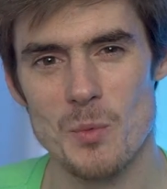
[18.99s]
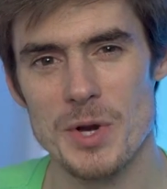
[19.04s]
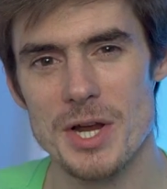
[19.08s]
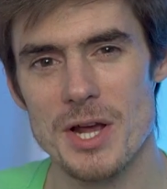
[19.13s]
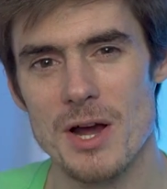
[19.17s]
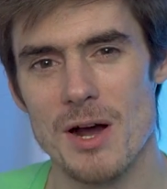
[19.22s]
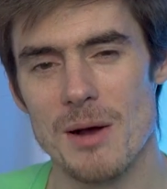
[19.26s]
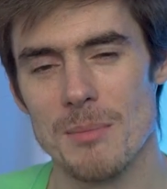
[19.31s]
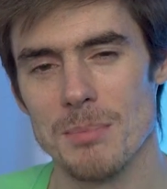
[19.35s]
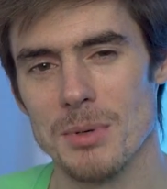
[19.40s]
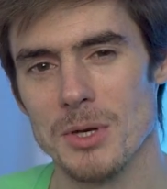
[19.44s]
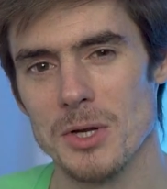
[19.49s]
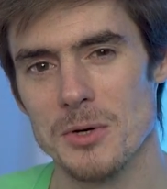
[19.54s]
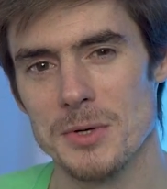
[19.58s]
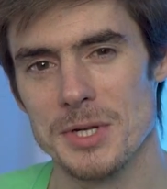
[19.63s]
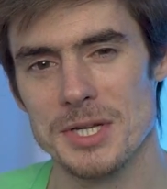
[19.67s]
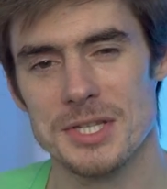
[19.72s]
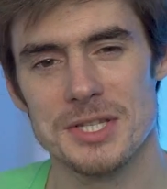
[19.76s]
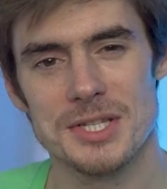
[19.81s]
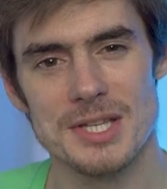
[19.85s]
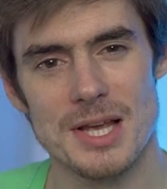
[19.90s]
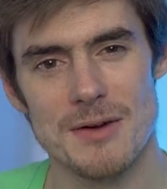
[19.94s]
We
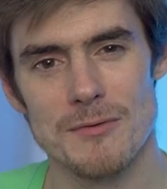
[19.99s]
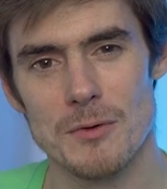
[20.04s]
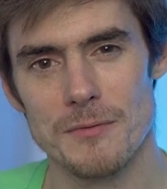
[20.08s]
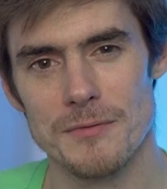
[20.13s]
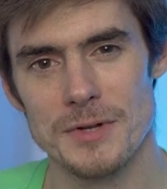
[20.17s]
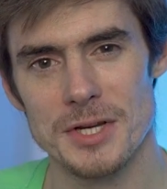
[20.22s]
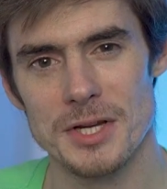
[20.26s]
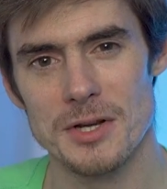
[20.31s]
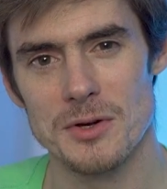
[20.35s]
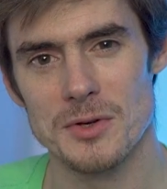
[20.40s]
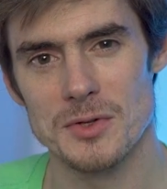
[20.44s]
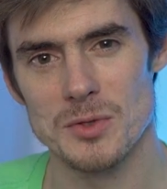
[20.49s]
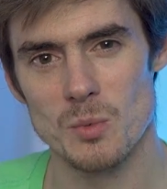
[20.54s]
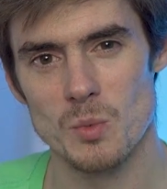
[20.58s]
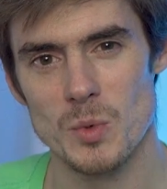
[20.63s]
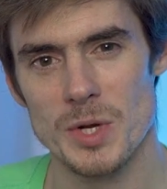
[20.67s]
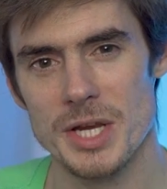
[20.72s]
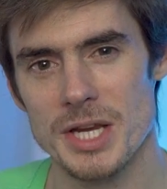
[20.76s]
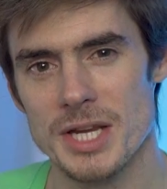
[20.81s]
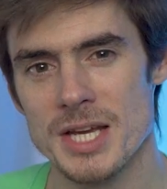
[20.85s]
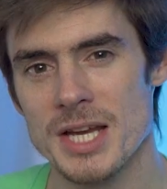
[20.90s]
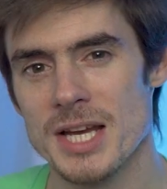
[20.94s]
upload several videos a
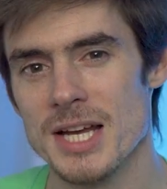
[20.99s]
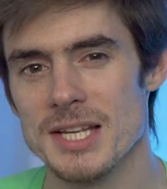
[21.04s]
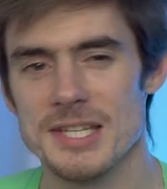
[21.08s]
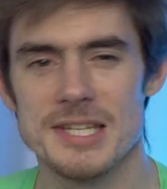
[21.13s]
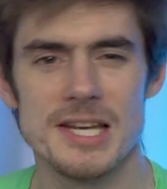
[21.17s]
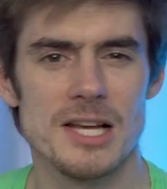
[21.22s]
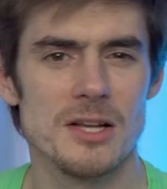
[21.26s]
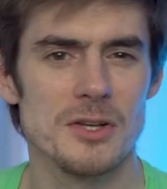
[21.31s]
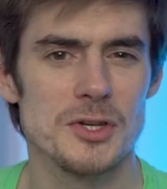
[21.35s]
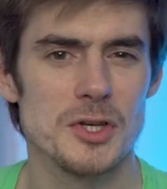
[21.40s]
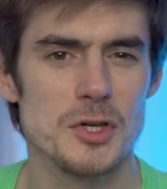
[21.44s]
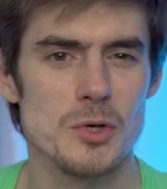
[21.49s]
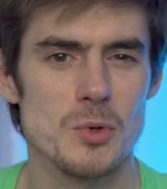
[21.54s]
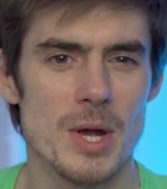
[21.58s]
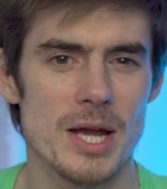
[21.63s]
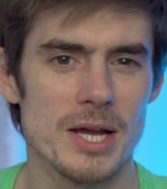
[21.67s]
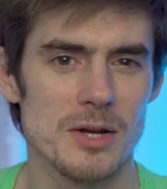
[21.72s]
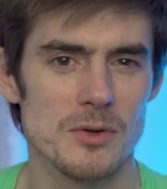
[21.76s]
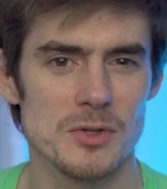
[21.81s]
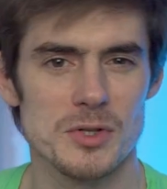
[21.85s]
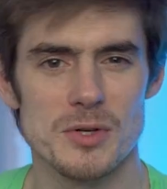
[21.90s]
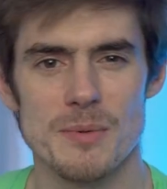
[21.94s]
week telling you
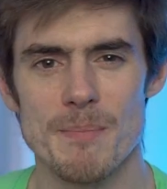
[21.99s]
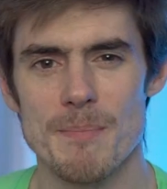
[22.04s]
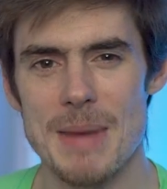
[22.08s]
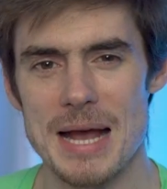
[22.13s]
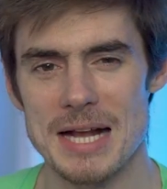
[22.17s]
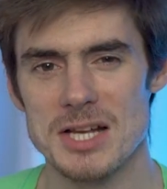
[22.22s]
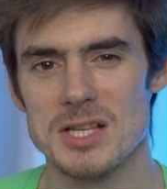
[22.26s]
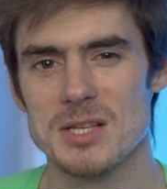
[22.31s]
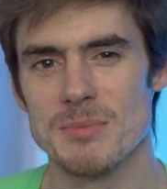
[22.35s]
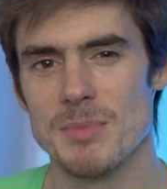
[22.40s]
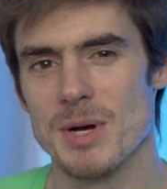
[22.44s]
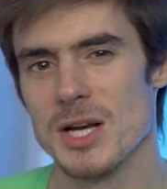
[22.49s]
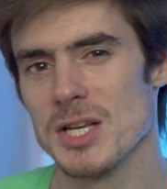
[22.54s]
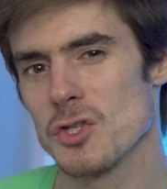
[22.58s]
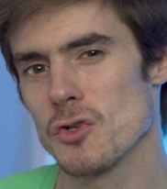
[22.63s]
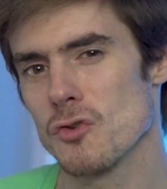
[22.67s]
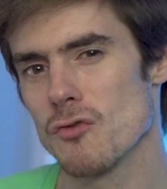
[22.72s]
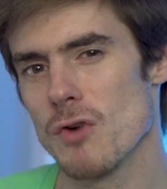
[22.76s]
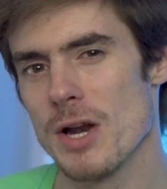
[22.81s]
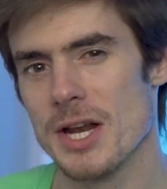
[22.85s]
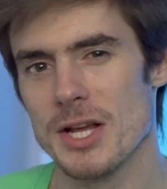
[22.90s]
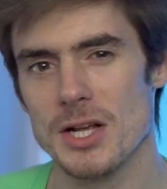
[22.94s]
how to
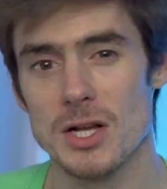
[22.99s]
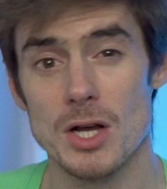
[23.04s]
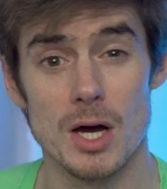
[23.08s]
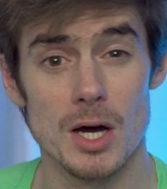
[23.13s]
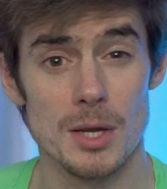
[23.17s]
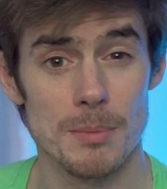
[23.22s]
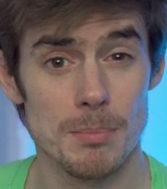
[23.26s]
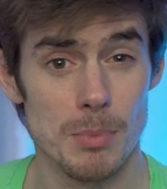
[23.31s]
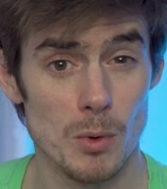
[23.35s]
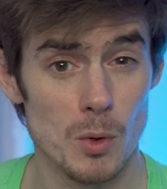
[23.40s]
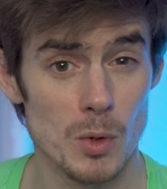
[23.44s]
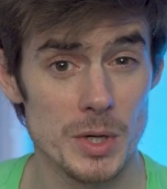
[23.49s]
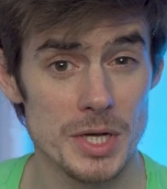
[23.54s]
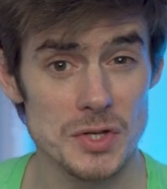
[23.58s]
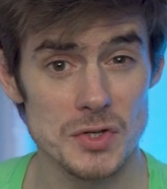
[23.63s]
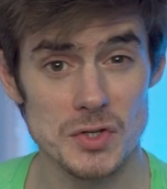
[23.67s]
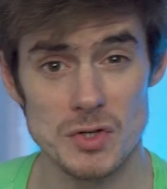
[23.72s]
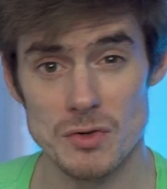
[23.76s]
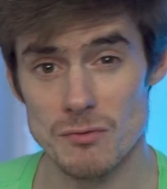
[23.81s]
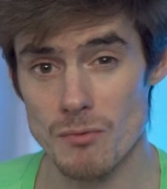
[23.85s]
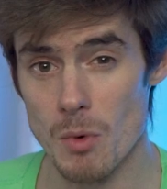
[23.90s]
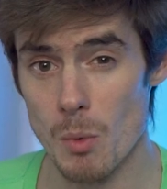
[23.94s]
maximize credit card
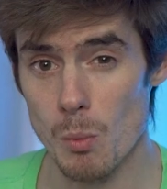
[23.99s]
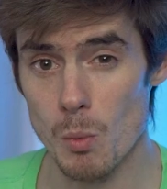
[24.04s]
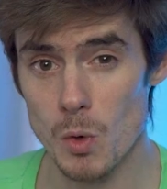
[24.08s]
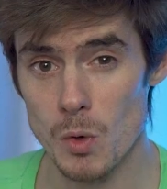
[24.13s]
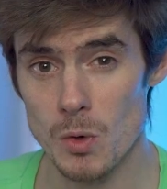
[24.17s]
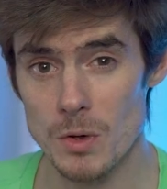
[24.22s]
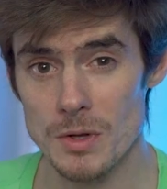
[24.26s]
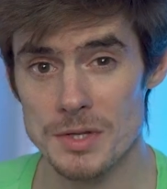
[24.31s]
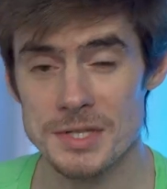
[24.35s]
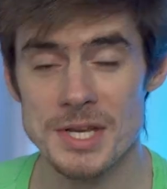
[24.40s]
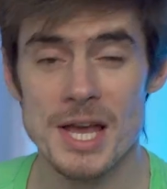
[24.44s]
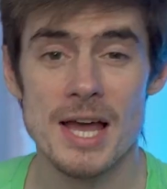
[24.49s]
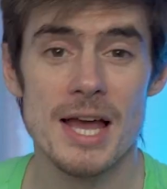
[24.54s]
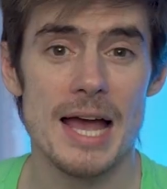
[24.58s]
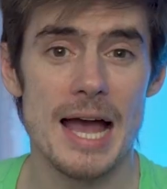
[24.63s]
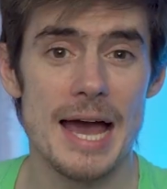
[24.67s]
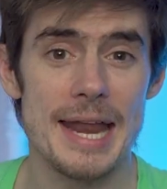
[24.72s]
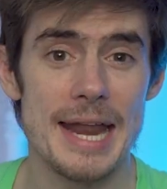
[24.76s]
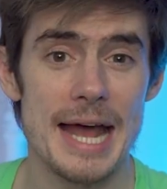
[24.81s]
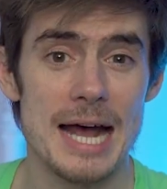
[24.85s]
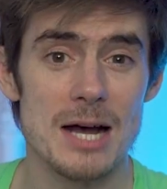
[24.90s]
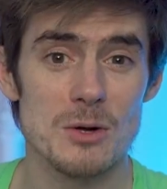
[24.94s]
points and rewards
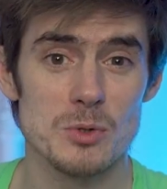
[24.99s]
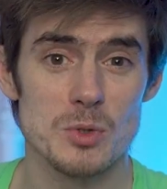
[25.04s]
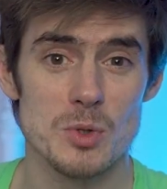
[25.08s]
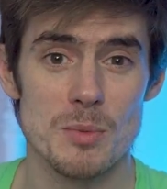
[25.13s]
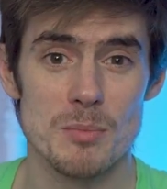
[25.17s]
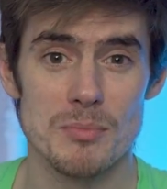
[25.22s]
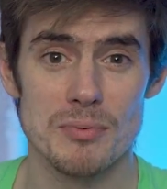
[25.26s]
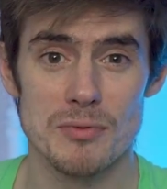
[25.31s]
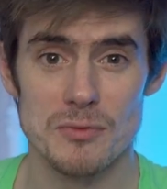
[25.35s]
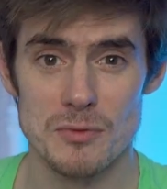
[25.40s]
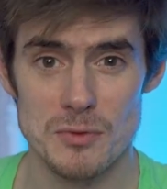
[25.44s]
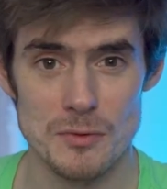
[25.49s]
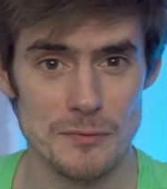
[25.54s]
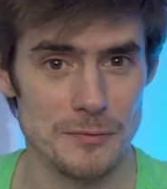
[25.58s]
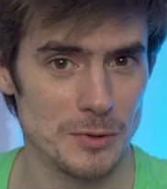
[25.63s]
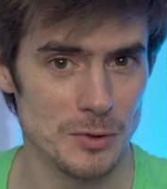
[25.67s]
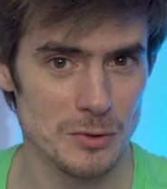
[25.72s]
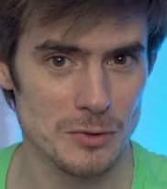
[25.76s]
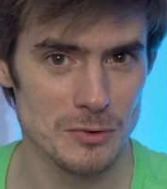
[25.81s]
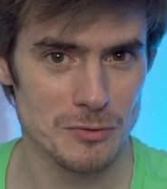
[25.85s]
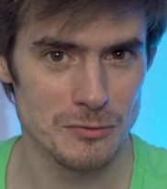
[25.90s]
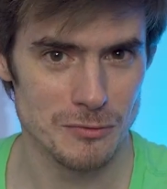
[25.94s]
and how to improve
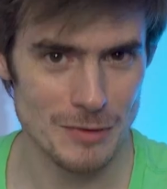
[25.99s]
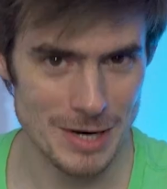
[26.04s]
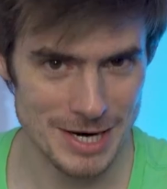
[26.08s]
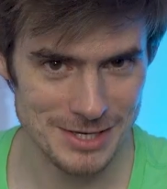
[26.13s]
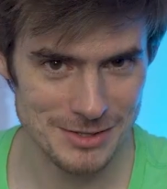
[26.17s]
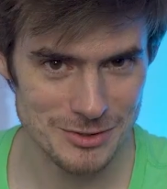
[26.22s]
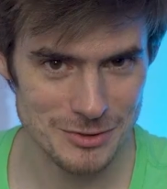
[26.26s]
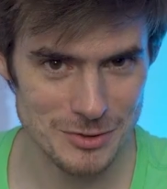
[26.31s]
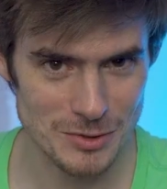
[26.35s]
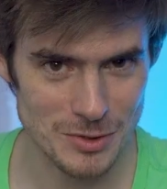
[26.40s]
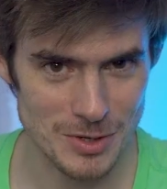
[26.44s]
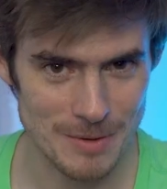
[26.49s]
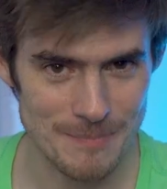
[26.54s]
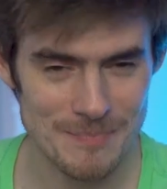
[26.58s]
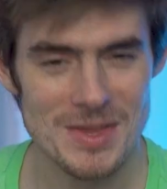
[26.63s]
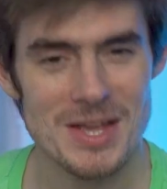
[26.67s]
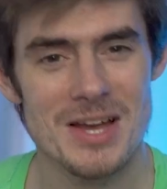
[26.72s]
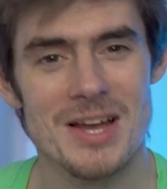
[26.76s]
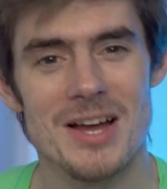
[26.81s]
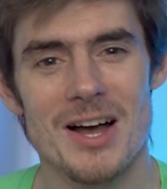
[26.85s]
your credit score.